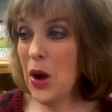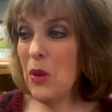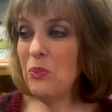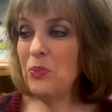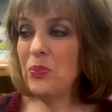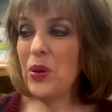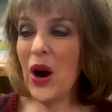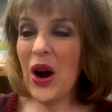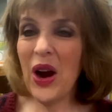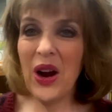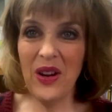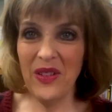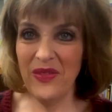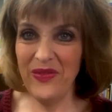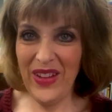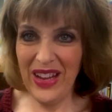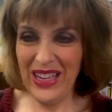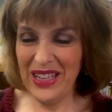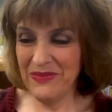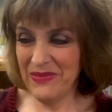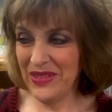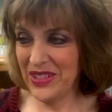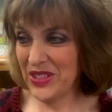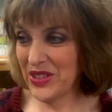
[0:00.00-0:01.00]

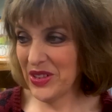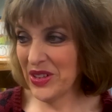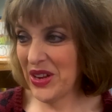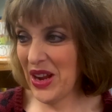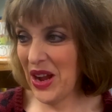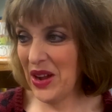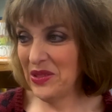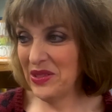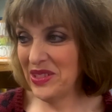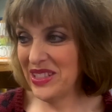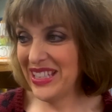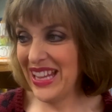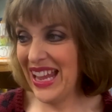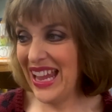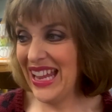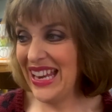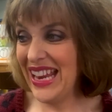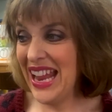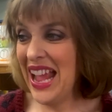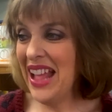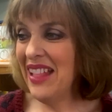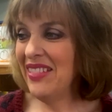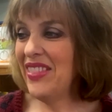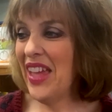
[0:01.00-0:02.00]
Perfect, Mr. Goat said.
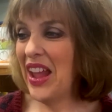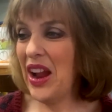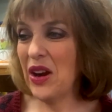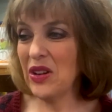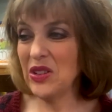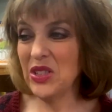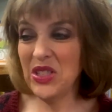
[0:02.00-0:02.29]
They are